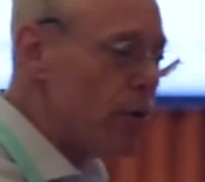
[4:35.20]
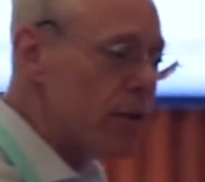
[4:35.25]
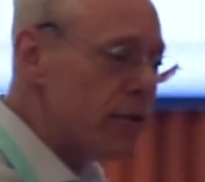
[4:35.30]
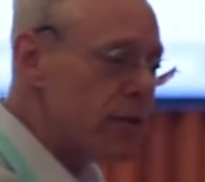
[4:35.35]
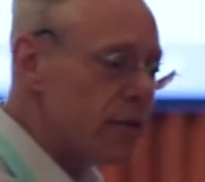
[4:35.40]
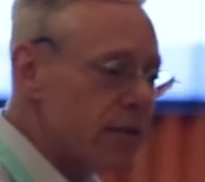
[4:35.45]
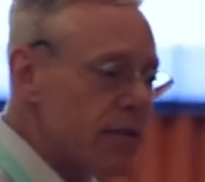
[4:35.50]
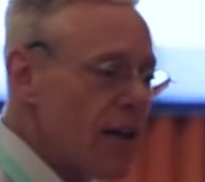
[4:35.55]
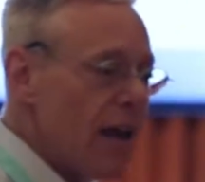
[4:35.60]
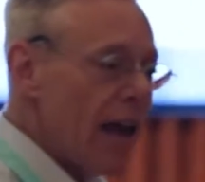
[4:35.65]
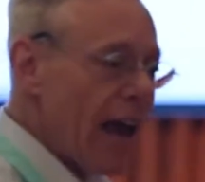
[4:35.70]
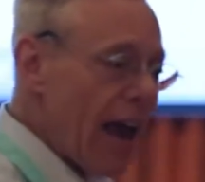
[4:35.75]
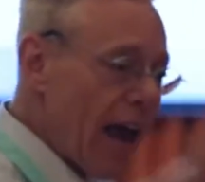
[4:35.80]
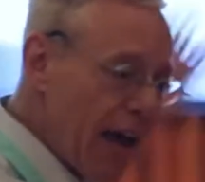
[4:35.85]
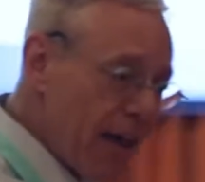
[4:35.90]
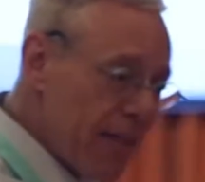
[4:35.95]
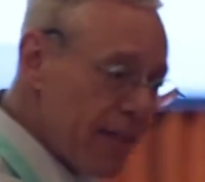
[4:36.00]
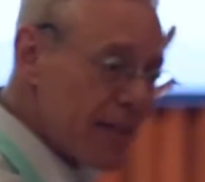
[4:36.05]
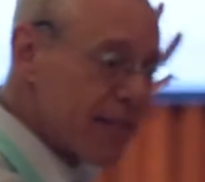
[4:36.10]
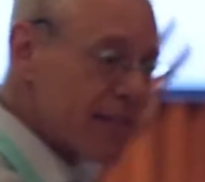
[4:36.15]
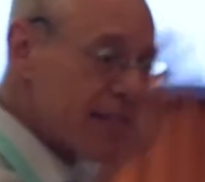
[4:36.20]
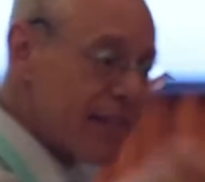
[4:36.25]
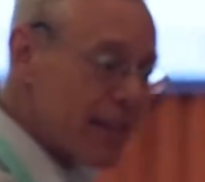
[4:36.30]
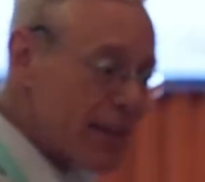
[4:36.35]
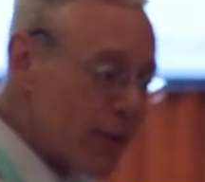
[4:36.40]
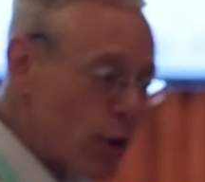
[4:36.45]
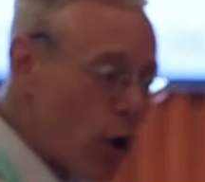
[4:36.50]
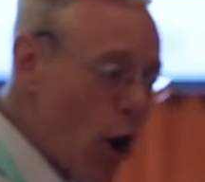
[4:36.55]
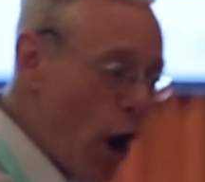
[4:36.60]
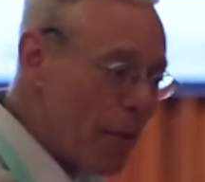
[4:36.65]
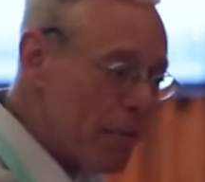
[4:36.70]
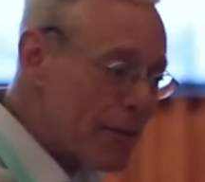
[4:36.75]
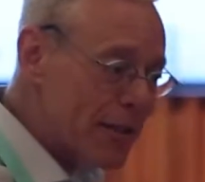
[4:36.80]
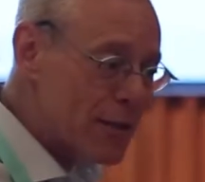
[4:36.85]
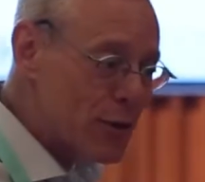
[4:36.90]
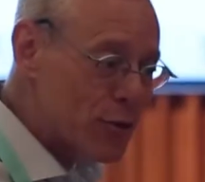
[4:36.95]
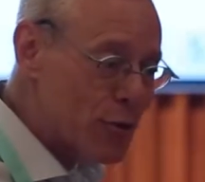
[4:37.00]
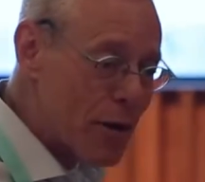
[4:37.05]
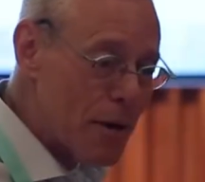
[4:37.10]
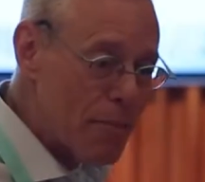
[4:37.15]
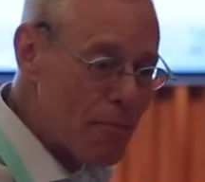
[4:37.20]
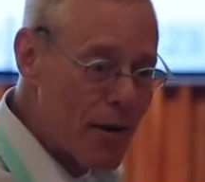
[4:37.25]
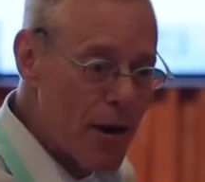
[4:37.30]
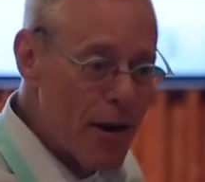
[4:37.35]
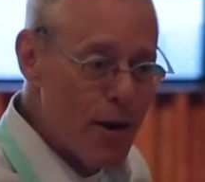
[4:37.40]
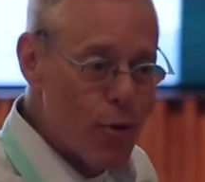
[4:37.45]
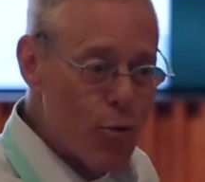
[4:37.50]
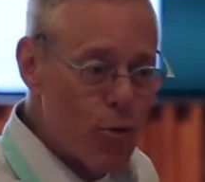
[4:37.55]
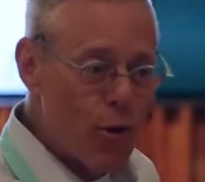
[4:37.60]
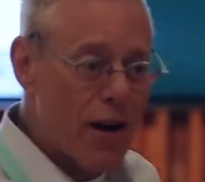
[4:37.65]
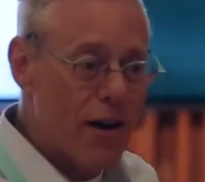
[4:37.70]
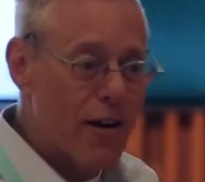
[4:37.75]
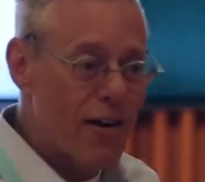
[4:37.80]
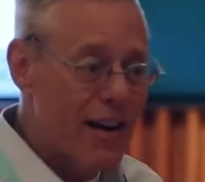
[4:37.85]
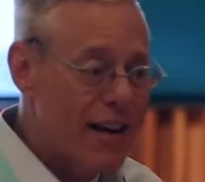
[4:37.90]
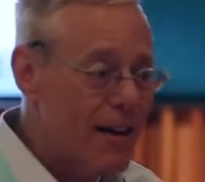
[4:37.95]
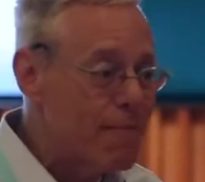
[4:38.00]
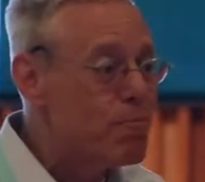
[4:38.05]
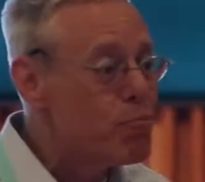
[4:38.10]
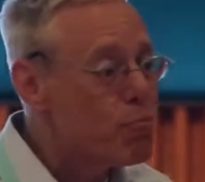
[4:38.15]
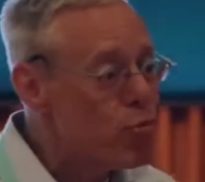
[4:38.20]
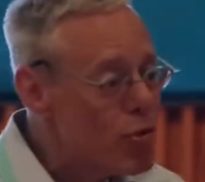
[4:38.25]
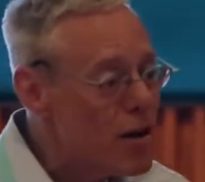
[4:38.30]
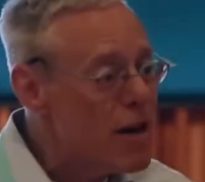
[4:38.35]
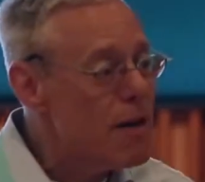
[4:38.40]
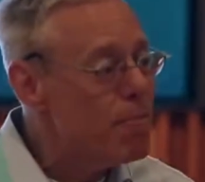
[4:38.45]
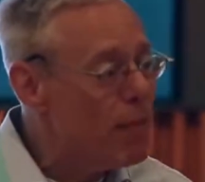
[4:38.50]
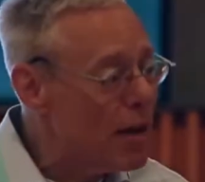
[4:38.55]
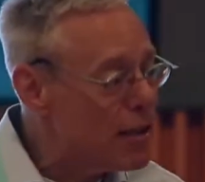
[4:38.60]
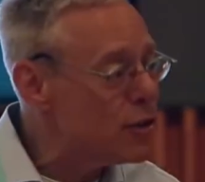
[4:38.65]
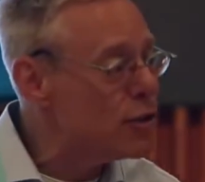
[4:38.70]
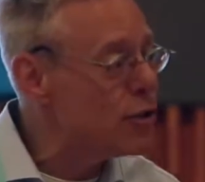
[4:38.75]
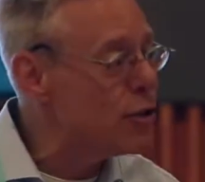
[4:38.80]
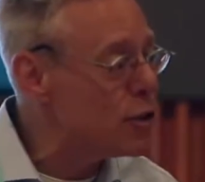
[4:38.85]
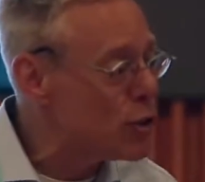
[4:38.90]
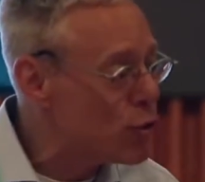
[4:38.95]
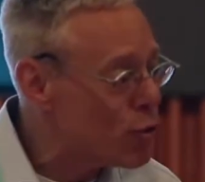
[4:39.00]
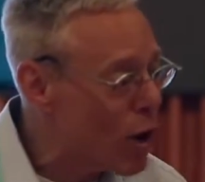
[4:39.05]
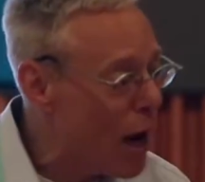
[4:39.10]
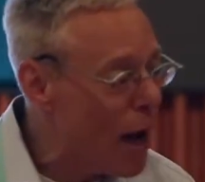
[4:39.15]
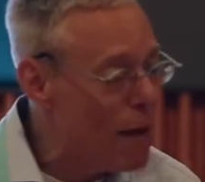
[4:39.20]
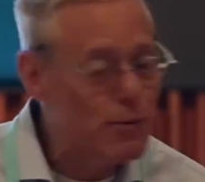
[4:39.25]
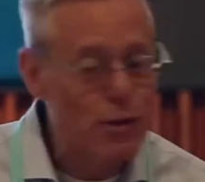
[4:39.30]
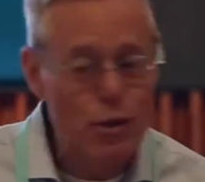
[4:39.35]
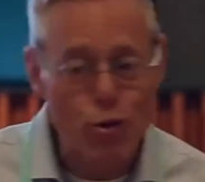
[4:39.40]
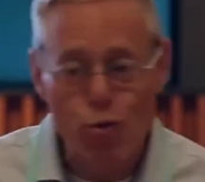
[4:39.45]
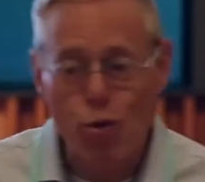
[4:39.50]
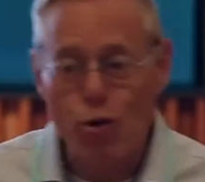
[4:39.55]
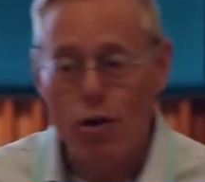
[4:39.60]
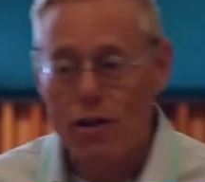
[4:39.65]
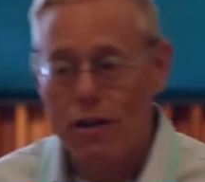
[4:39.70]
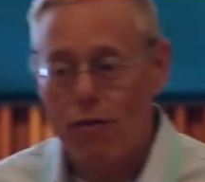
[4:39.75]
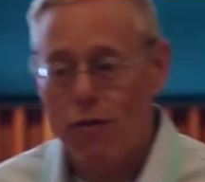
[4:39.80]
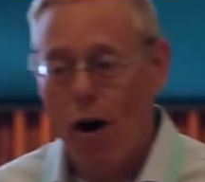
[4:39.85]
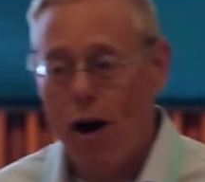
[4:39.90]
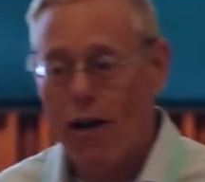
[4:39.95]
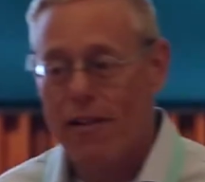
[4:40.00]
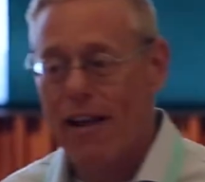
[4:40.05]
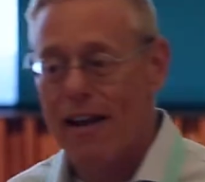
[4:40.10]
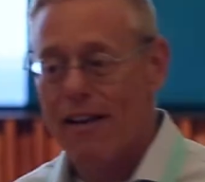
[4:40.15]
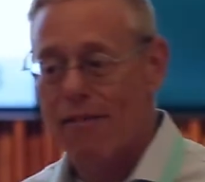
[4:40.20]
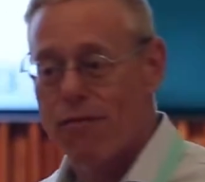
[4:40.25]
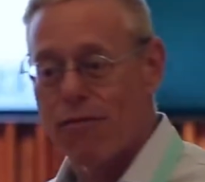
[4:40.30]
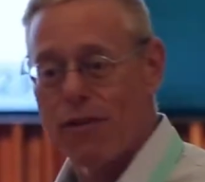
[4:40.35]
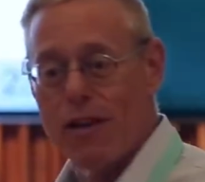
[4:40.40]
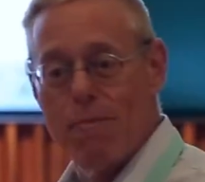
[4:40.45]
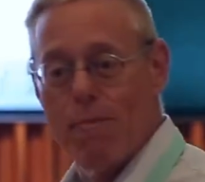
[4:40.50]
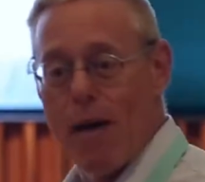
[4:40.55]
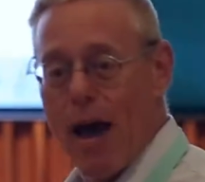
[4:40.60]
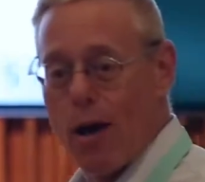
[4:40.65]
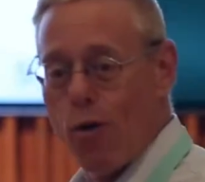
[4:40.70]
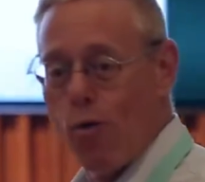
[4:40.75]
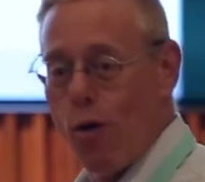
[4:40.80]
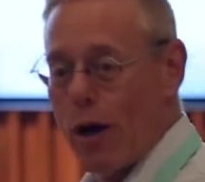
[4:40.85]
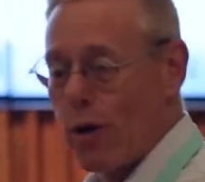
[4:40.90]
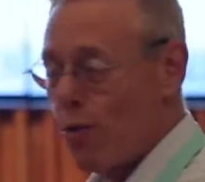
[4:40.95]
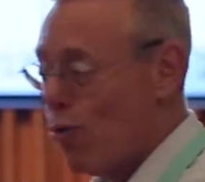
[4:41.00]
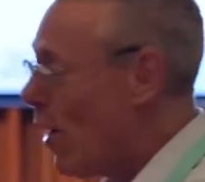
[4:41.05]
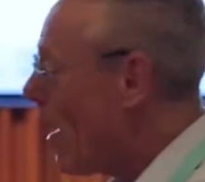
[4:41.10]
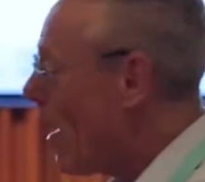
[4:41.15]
books, and this is a little comic strip where it pretty much describes the world of online feedback quite